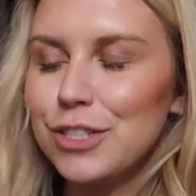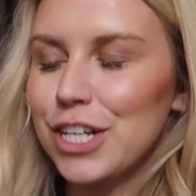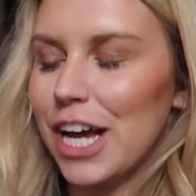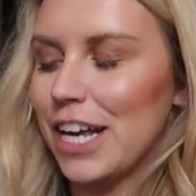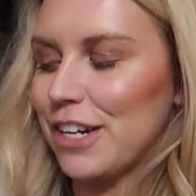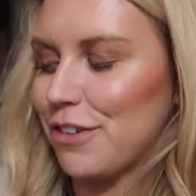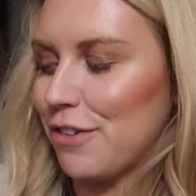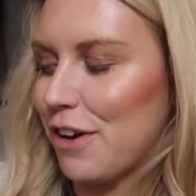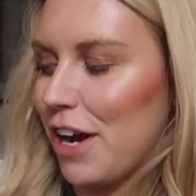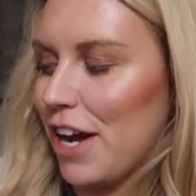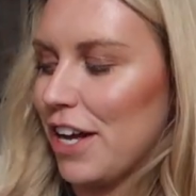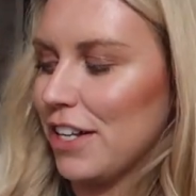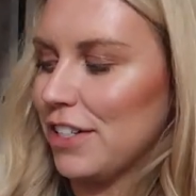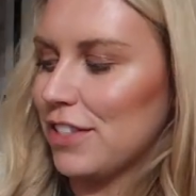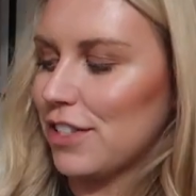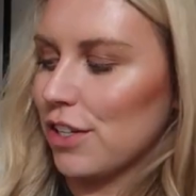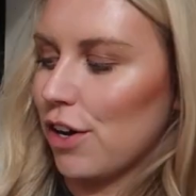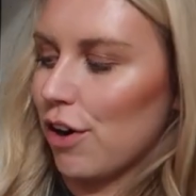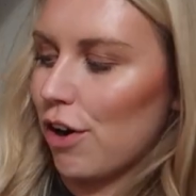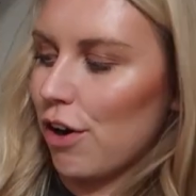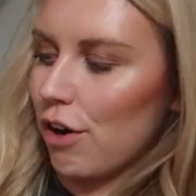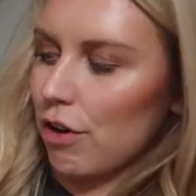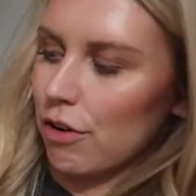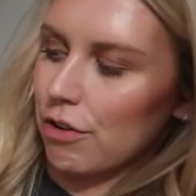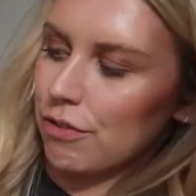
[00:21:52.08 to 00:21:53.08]
generous
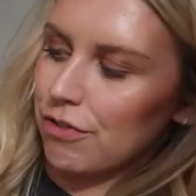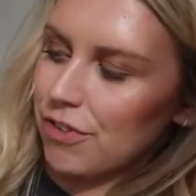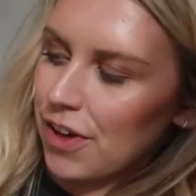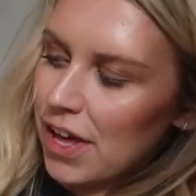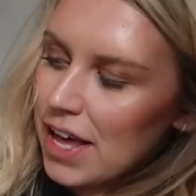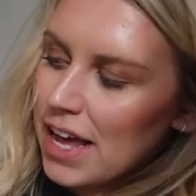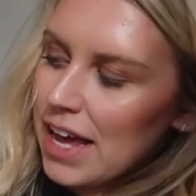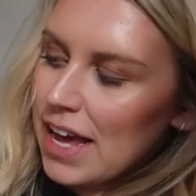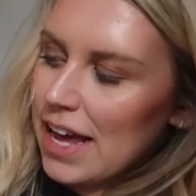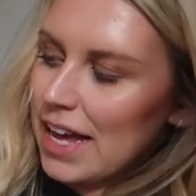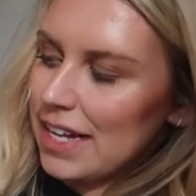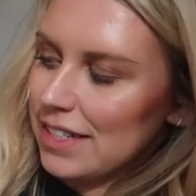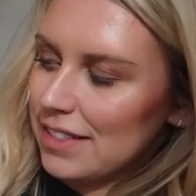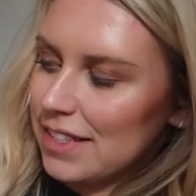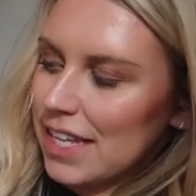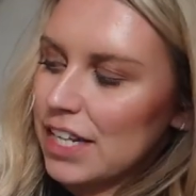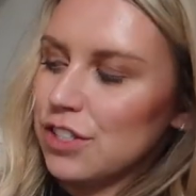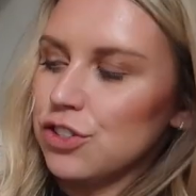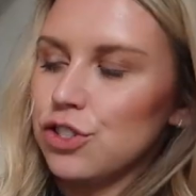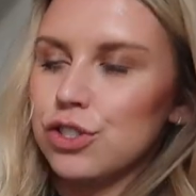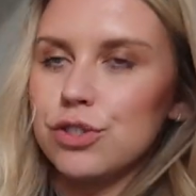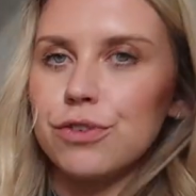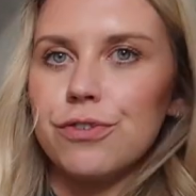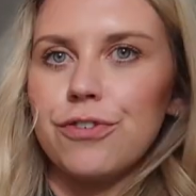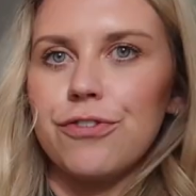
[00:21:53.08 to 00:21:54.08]
of
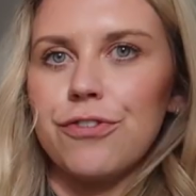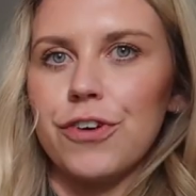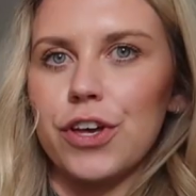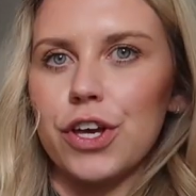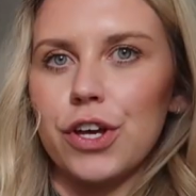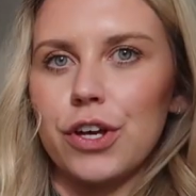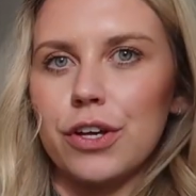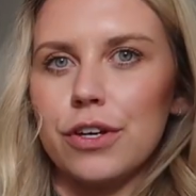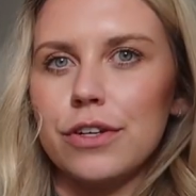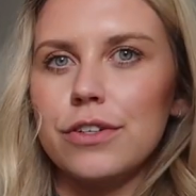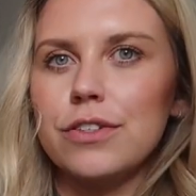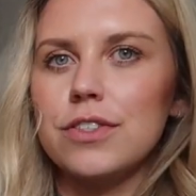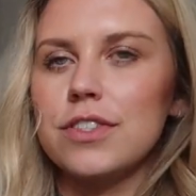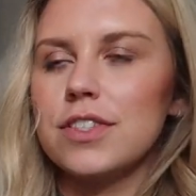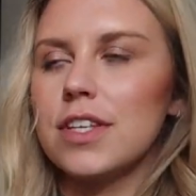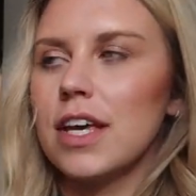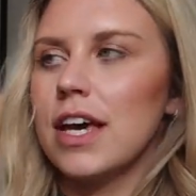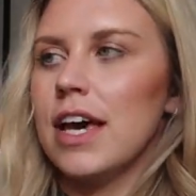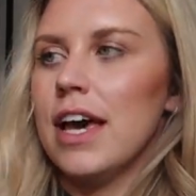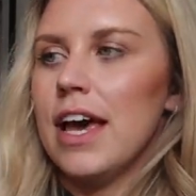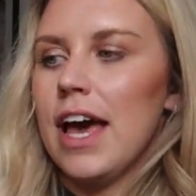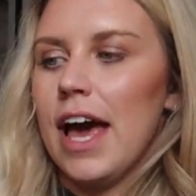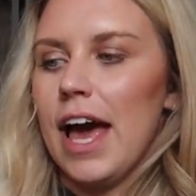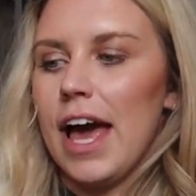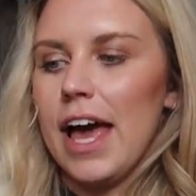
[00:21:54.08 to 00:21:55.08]
Essential Foods,
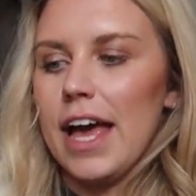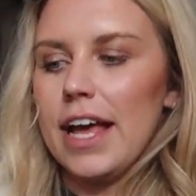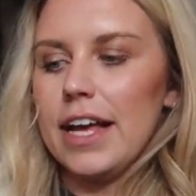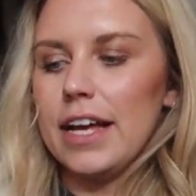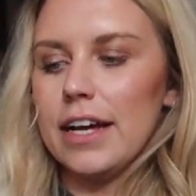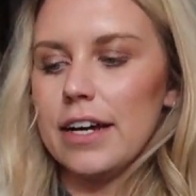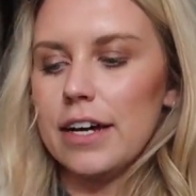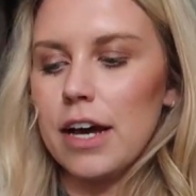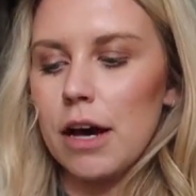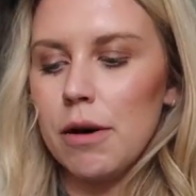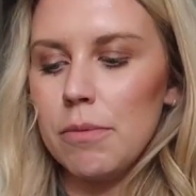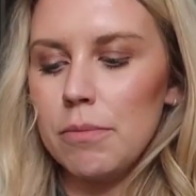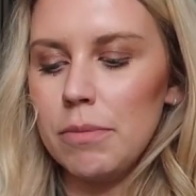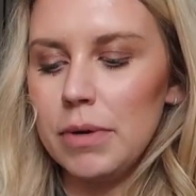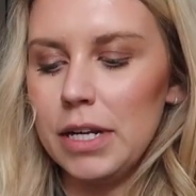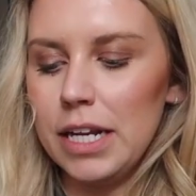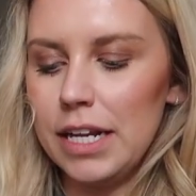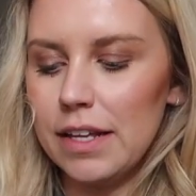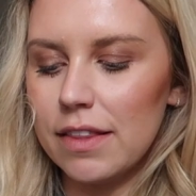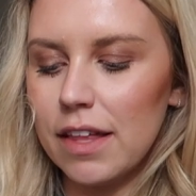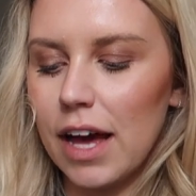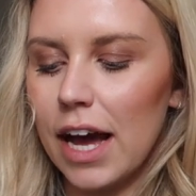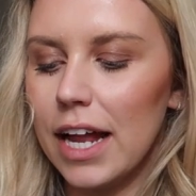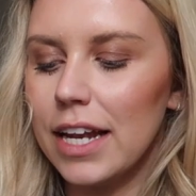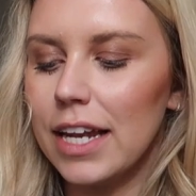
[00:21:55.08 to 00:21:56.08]
a company
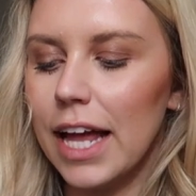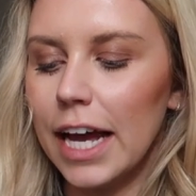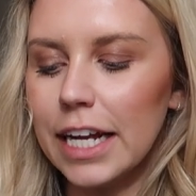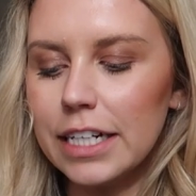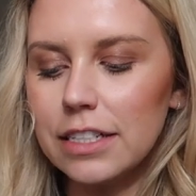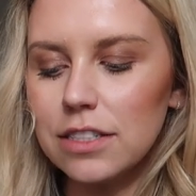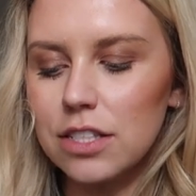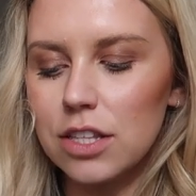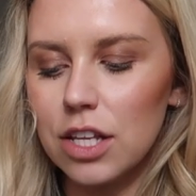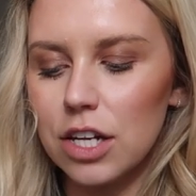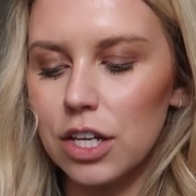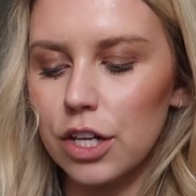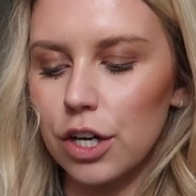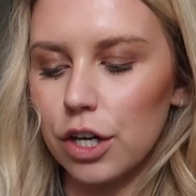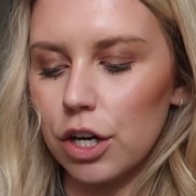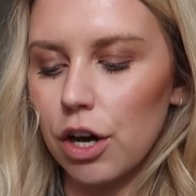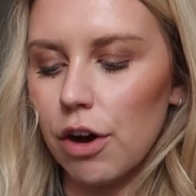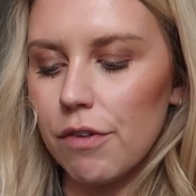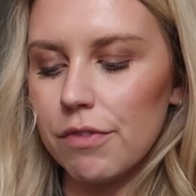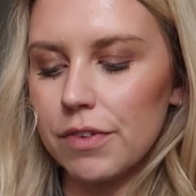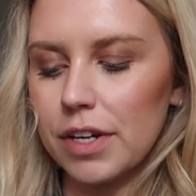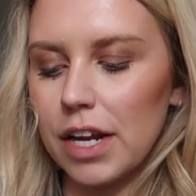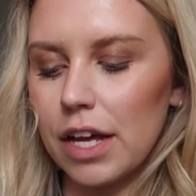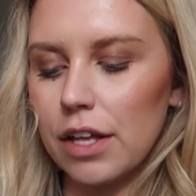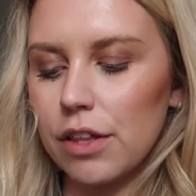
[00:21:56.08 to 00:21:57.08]
that I liked the look
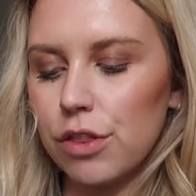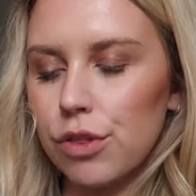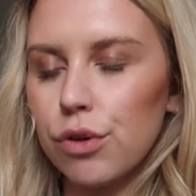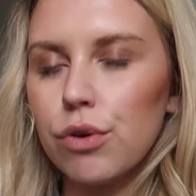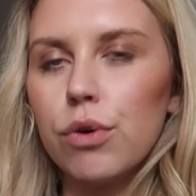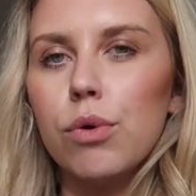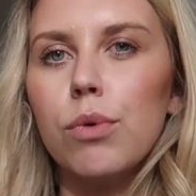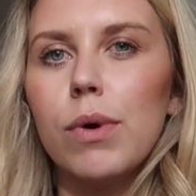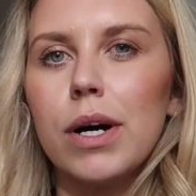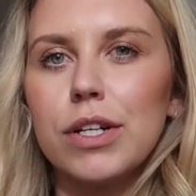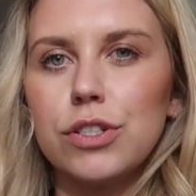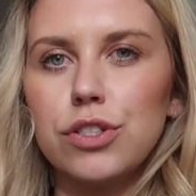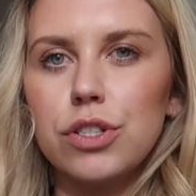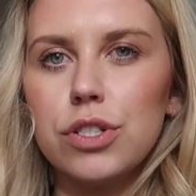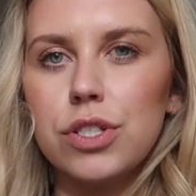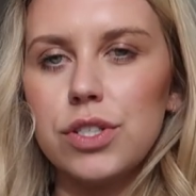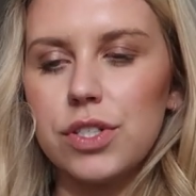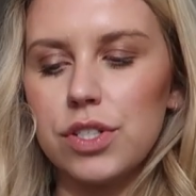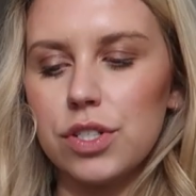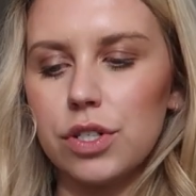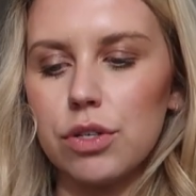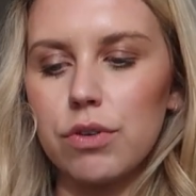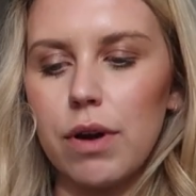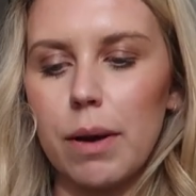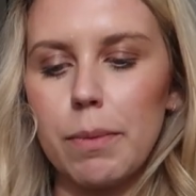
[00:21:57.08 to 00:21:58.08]
of and I thought, oh, I'll
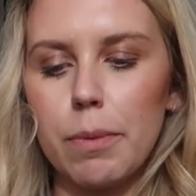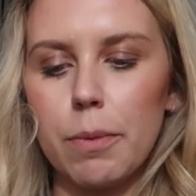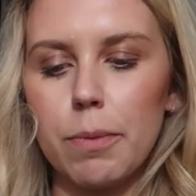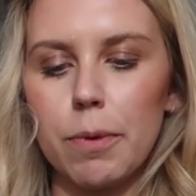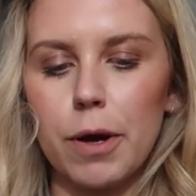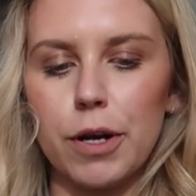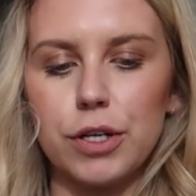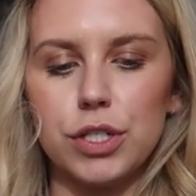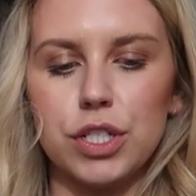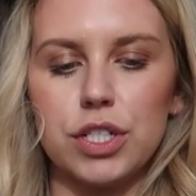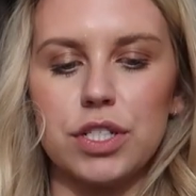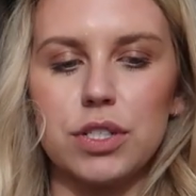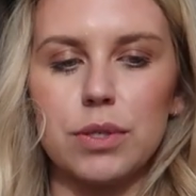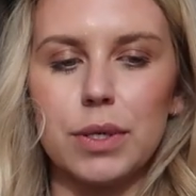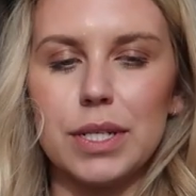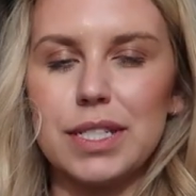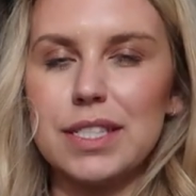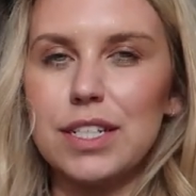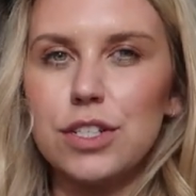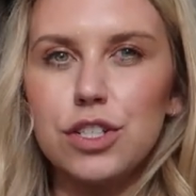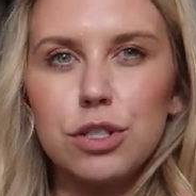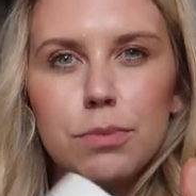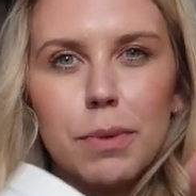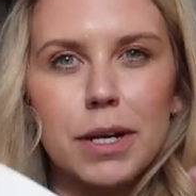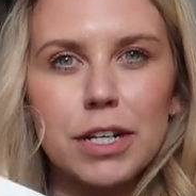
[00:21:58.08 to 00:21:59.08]
just grab a brochure. So I
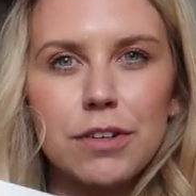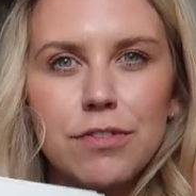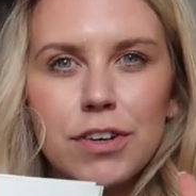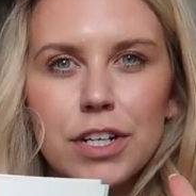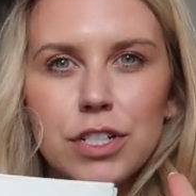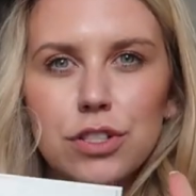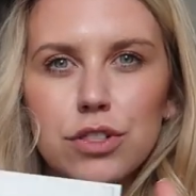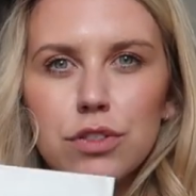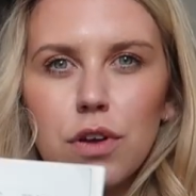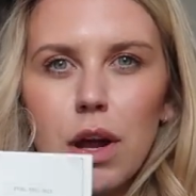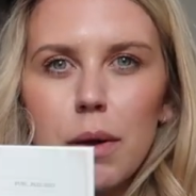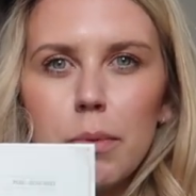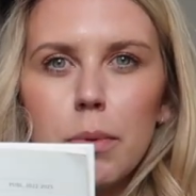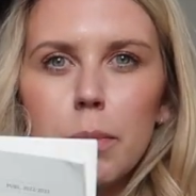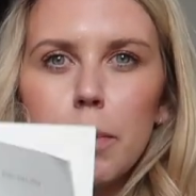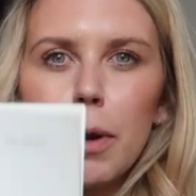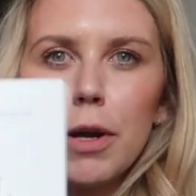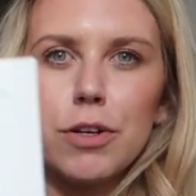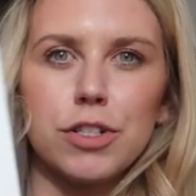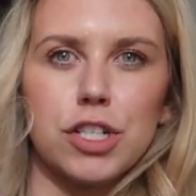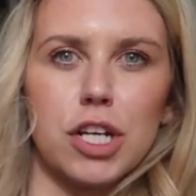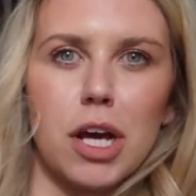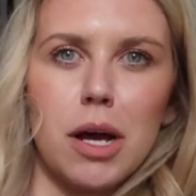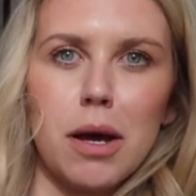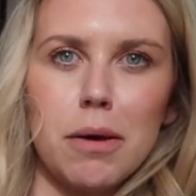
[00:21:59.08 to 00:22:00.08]
said, do you mind if I just grab a
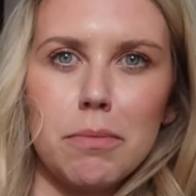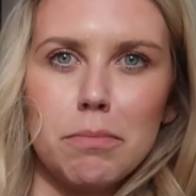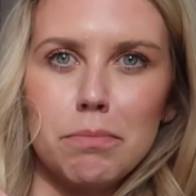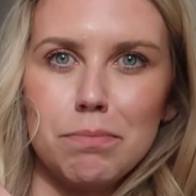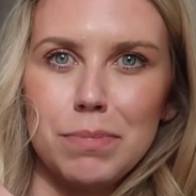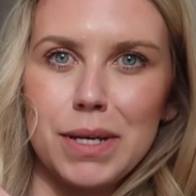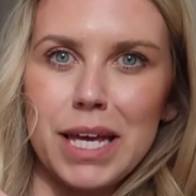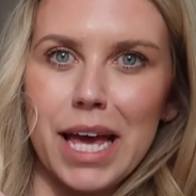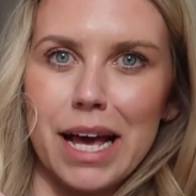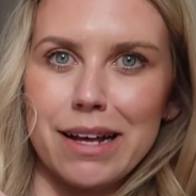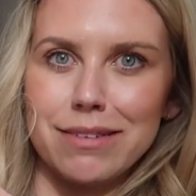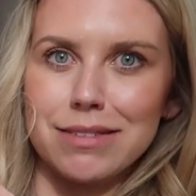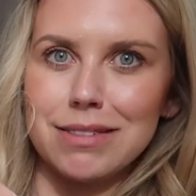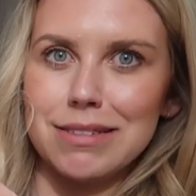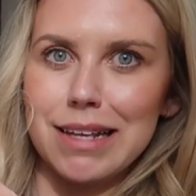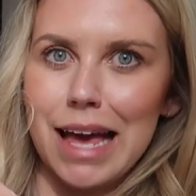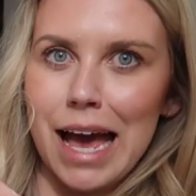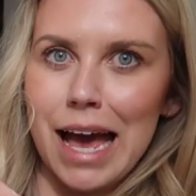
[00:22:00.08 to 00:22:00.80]
brochure? P.S.